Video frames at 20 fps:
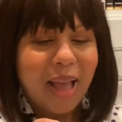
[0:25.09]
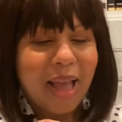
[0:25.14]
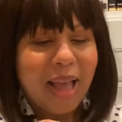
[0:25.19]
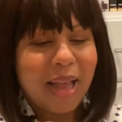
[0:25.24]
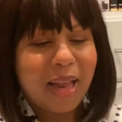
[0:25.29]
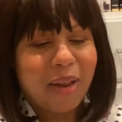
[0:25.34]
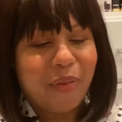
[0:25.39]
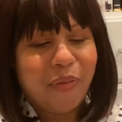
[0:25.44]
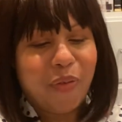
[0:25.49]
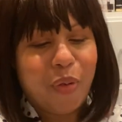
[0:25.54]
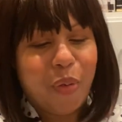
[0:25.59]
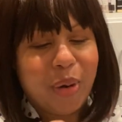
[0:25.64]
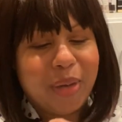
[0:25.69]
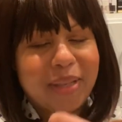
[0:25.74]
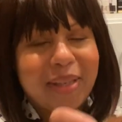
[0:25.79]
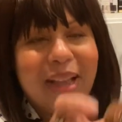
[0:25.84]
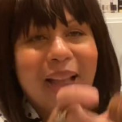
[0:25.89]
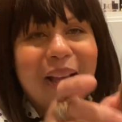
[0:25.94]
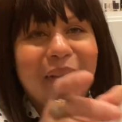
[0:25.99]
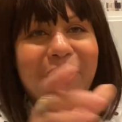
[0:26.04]
And of
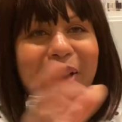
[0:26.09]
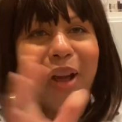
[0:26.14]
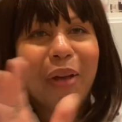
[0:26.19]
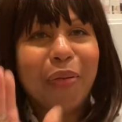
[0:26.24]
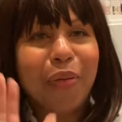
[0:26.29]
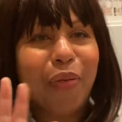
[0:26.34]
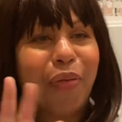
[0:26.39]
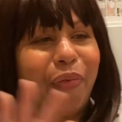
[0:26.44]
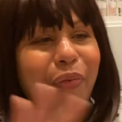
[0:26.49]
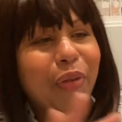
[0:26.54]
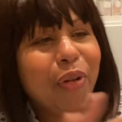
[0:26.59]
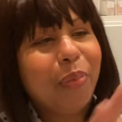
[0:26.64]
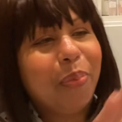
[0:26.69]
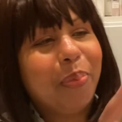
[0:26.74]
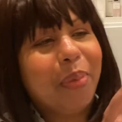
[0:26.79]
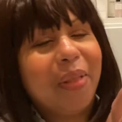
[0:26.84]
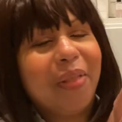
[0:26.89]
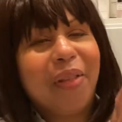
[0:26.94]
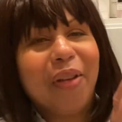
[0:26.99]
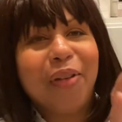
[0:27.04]
course I have the other foot,
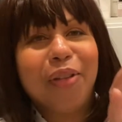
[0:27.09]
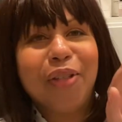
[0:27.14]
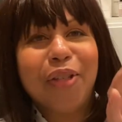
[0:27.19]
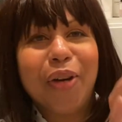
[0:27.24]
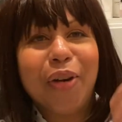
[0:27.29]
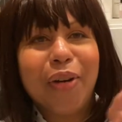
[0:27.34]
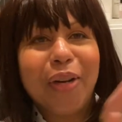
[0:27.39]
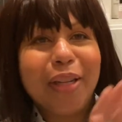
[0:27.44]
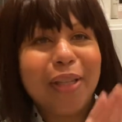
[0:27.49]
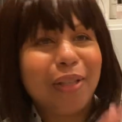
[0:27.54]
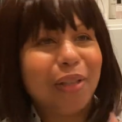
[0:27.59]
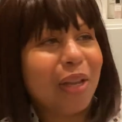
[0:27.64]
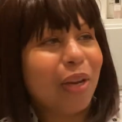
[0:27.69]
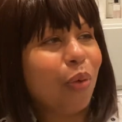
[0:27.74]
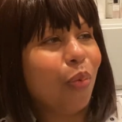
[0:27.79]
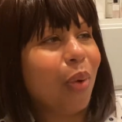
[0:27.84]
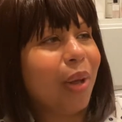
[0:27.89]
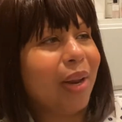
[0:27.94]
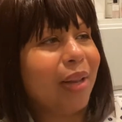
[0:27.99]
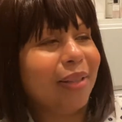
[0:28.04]
but they're dirty, so I
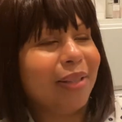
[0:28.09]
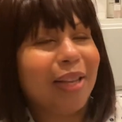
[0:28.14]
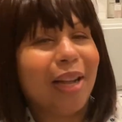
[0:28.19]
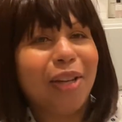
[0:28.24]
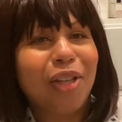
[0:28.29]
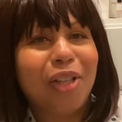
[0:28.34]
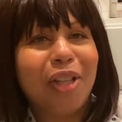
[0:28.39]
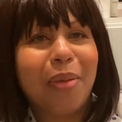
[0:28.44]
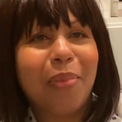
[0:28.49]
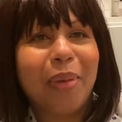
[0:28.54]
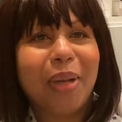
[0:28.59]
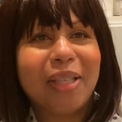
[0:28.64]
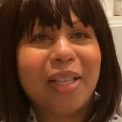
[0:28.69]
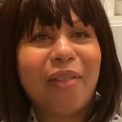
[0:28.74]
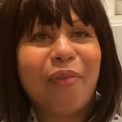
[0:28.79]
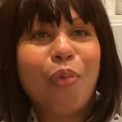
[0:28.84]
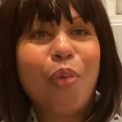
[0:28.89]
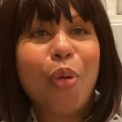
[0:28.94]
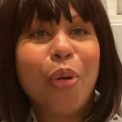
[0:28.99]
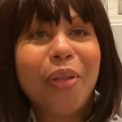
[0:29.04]
don't want to touch them because
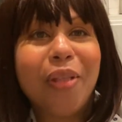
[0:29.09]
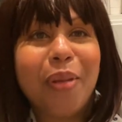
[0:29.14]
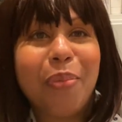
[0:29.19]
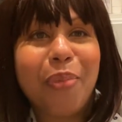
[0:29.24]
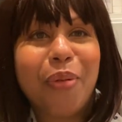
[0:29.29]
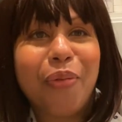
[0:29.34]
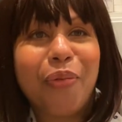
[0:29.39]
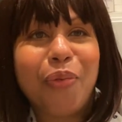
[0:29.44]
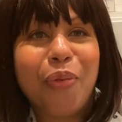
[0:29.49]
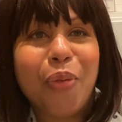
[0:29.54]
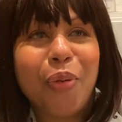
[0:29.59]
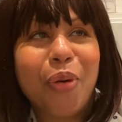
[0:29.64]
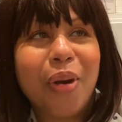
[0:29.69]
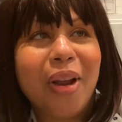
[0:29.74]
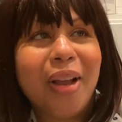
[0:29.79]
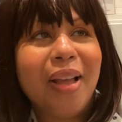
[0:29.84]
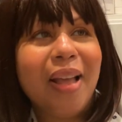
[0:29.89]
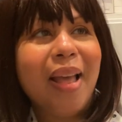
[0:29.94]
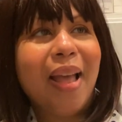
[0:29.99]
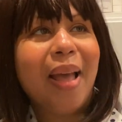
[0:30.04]
I've worn them
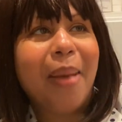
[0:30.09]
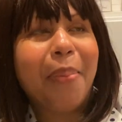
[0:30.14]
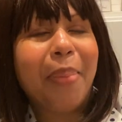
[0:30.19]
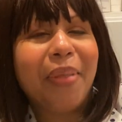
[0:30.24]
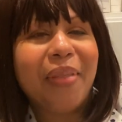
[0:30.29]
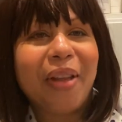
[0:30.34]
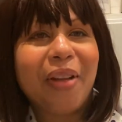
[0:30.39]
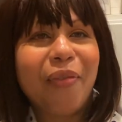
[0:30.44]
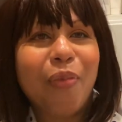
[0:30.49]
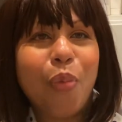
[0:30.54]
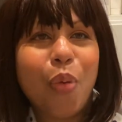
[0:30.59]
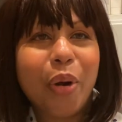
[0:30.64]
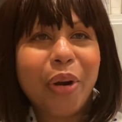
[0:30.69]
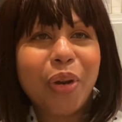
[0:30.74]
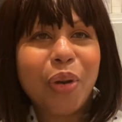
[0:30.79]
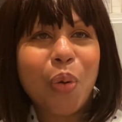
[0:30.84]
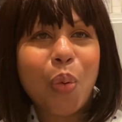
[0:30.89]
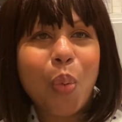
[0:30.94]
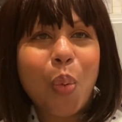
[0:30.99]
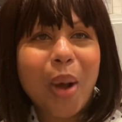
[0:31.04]
before, but they've
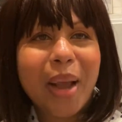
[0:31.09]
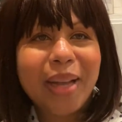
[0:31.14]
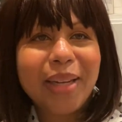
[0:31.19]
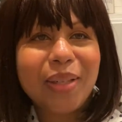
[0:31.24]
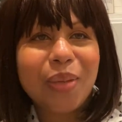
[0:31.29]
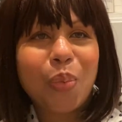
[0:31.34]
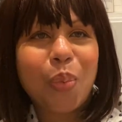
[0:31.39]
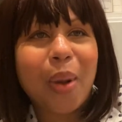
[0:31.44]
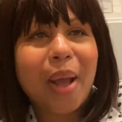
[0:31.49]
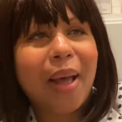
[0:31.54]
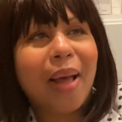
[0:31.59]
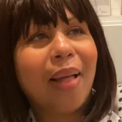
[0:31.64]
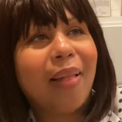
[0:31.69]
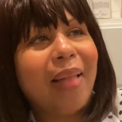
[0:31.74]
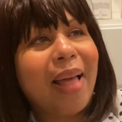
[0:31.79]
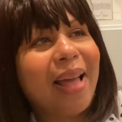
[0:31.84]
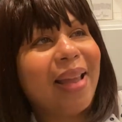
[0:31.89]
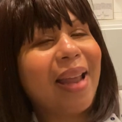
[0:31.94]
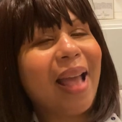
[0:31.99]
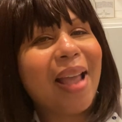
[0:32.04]
worn quite
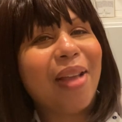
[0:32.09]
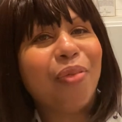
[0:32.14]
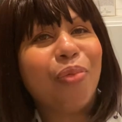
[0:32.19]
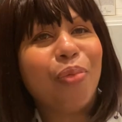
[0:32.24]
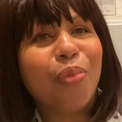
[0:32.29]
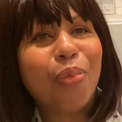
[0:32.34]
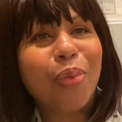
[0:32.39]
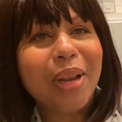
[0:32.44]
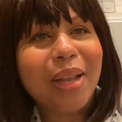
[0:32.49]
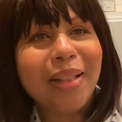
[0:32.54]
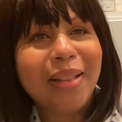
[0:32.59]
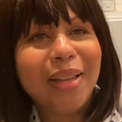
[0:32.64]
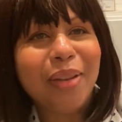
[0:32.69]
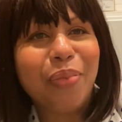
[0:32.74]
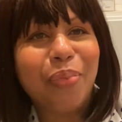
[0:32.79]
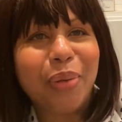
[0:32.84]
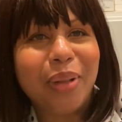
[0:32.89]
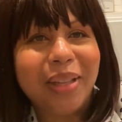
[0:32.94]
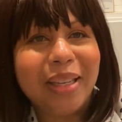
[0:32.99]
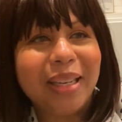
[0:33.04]
well, and I really
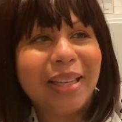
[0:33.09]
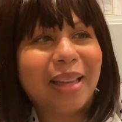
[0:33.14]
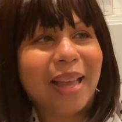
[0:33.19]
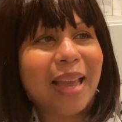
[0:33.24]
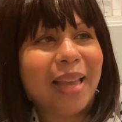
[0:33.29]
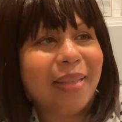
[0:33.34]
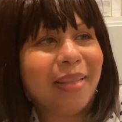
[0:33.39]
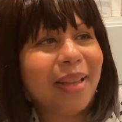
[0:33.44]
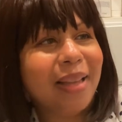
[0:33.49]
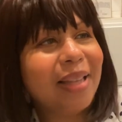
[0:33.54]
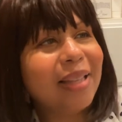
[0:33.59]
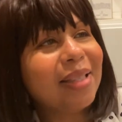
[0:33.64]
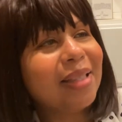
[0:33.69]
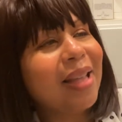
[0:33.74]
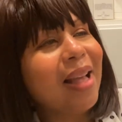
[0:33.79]
like these.